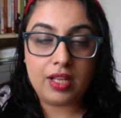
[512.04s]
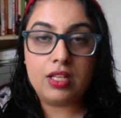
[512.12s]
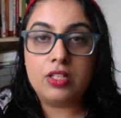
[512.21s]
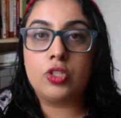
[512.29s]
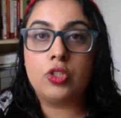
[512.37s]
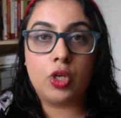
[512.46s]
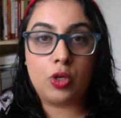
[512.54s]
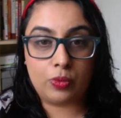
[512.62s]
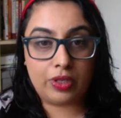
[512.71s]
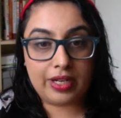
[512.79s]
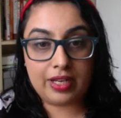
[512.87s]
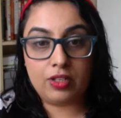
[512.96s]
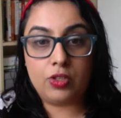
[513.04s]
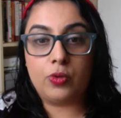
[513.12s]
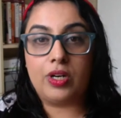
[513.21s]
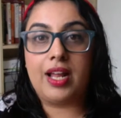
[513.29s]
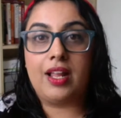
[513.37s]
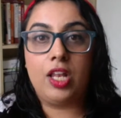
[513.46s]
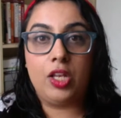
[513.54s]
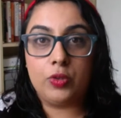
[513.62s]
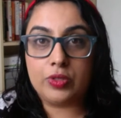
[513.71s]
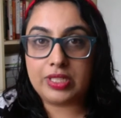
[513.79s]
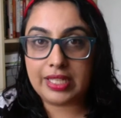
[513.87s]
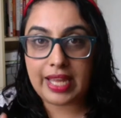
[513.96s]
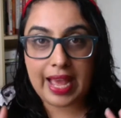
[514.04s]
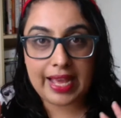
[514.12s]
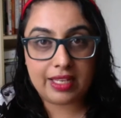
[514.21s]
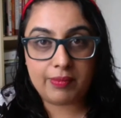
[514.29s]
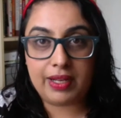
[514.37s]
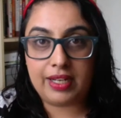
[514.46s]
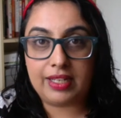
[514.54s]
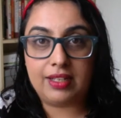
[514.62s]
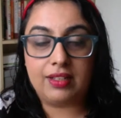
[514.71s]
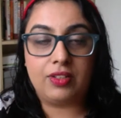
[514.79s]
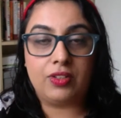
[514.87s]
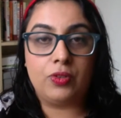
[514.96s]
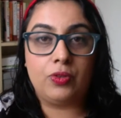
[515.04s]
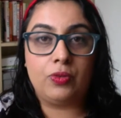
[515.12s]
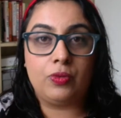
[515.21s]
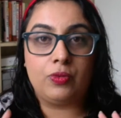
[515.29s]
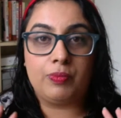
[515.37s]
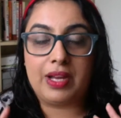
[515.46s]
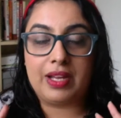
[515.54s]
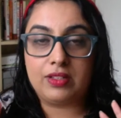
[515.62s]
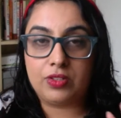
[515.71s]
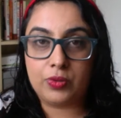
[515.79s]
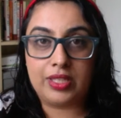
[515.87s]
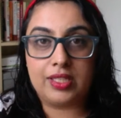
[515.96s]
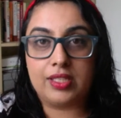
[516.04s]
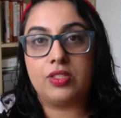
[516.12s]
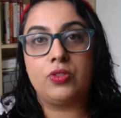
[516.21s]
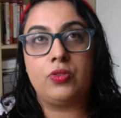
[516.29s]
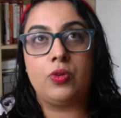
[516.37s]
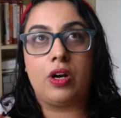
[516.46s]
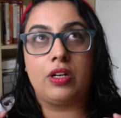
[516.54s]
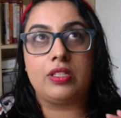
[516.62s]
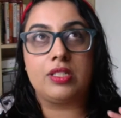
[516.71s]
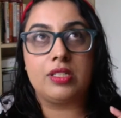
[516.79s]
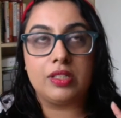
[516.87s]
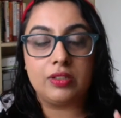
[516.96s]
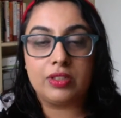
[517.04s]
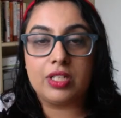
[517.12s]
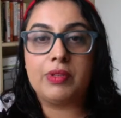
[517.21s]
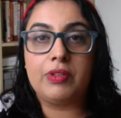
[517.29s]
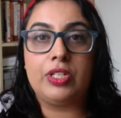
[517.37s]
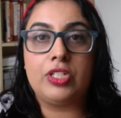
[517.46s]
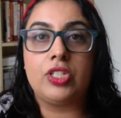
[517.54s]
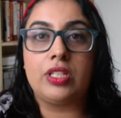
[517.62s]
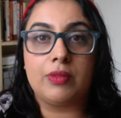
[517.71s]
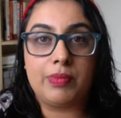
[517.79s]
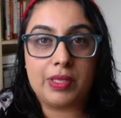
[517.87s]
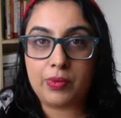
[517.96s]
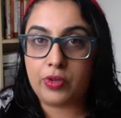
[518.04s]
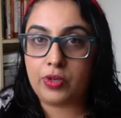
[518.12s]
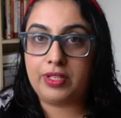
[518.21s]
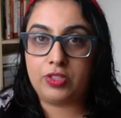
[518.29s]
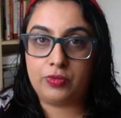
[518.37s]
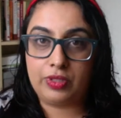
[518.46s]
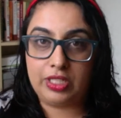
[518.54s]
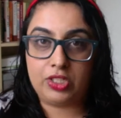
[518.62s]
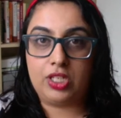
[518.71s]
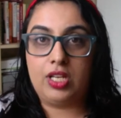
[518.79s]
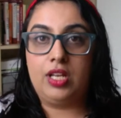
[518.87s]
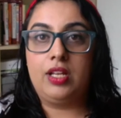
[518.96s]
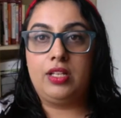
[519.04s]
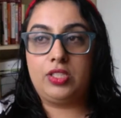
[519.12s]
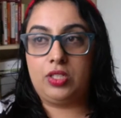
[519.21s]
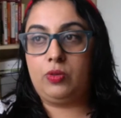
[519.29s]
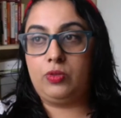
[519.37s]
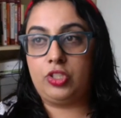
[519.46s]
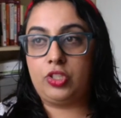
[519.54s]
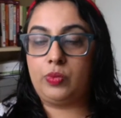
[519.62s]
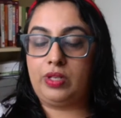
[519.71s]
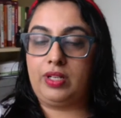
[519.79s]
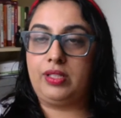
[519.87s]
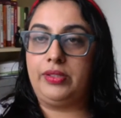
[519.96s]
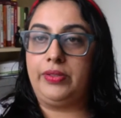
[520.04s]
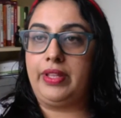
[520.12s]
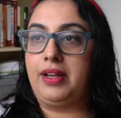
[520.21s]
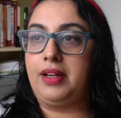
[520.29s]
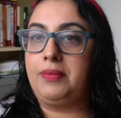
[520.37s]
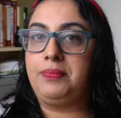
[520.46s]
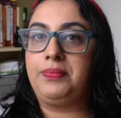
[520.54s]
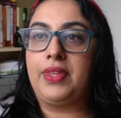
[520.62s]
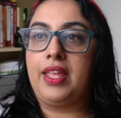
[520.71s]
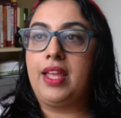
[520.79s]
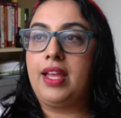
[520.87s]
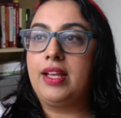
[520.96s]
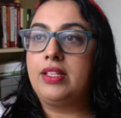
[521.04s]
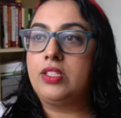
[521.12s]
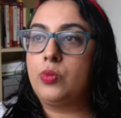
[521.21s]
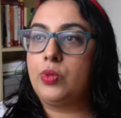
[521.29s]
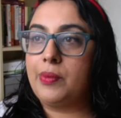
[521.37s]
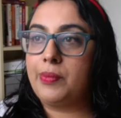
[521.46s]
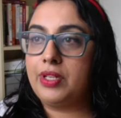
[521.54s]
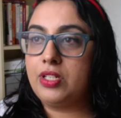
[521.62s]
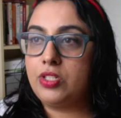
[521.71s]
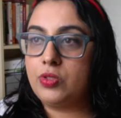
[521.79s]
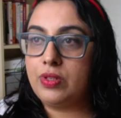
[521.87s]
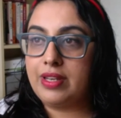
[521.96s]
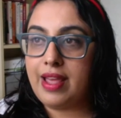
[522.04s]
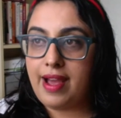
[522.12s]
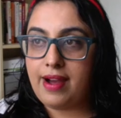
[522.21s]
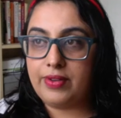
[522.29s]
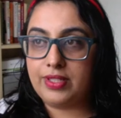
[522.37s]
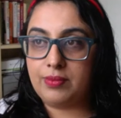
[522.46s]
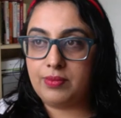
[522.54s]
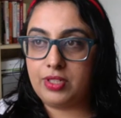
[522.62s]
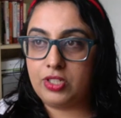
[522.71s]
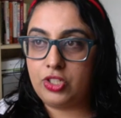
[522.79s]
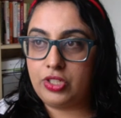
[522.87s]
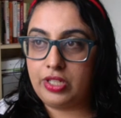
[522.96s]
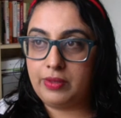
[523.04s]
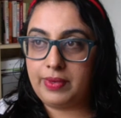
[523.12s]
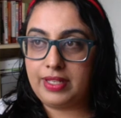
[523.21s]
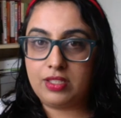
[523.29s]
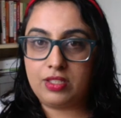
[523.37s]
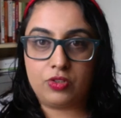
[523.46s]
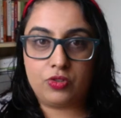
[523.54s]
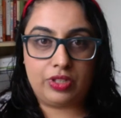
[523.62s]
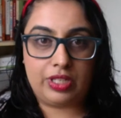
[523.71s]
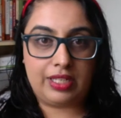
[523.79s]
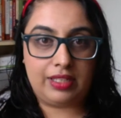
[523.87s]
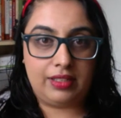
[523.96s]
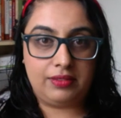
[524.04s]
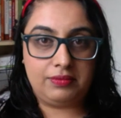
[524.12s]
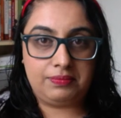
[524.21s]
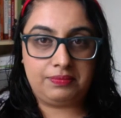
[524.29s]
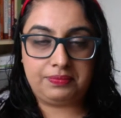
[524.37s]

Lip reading: So don't worry, you are not losing anybody. By doing this, you are still going to be reaching the people you're meant to reach. So just want to clear that up. So what I'm going to do now is I'm going to share my screen.